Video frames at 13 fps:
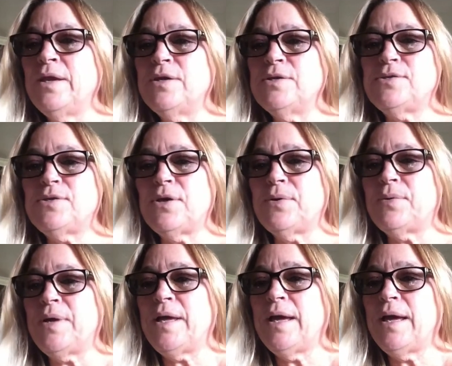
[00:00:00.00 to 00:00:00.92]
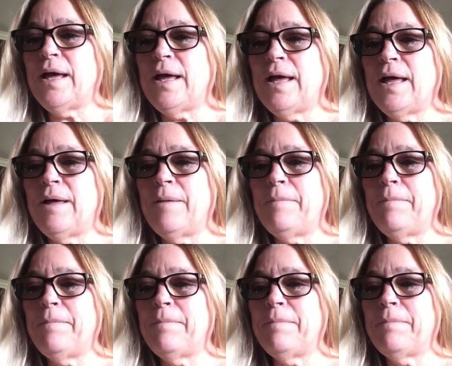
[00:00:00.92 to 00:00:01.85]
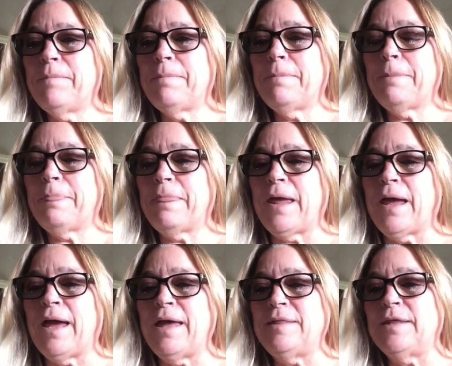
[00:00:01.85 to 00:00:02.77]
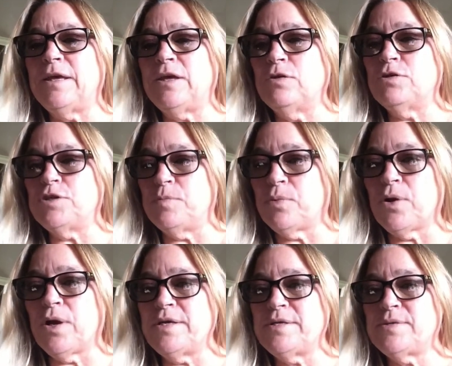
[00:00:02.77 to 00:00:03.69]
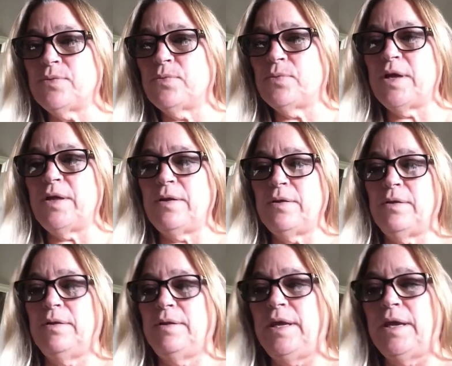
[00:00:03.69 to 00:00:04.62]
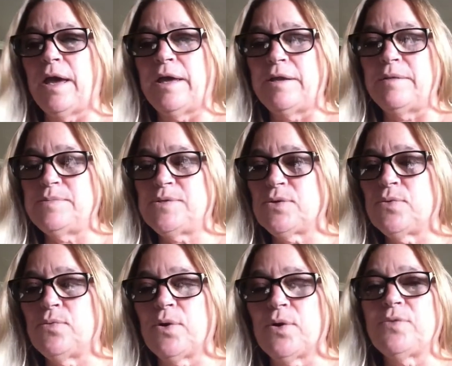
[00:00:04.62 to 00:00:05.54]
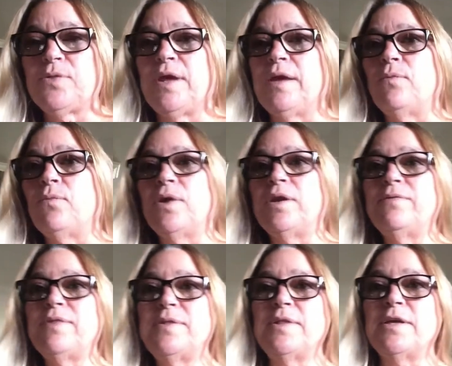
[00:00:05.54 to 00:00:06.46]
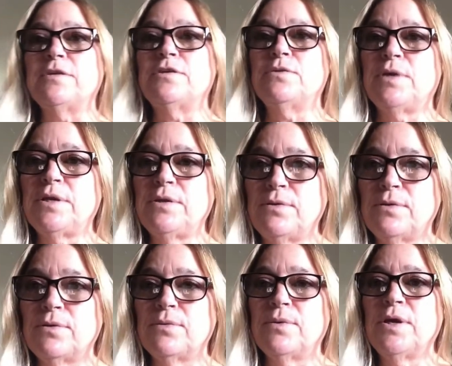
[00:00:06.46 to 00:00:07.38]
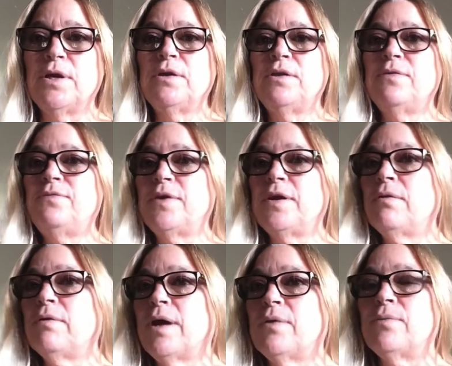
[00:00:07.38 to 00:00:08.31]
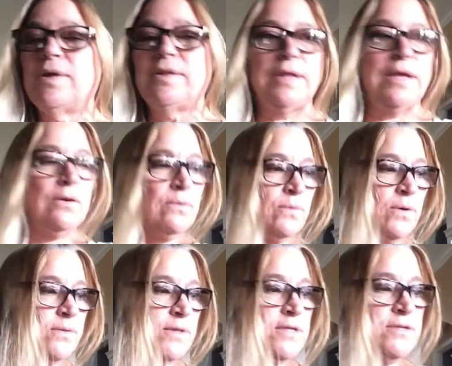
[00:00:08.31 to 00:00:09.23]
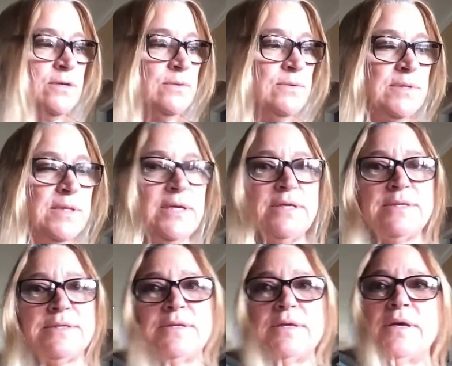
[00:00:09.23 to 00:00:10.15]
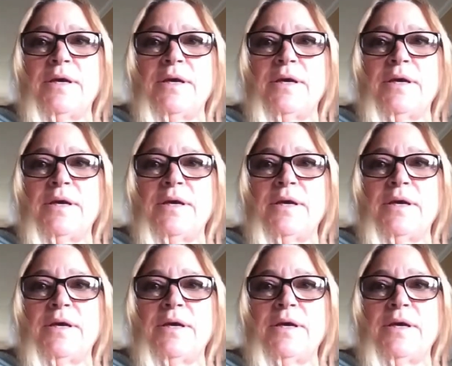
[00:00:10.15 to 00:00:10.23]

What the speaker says: So I think you should price what the items are worth, and one of the things you can do to figure out what they are worth is use this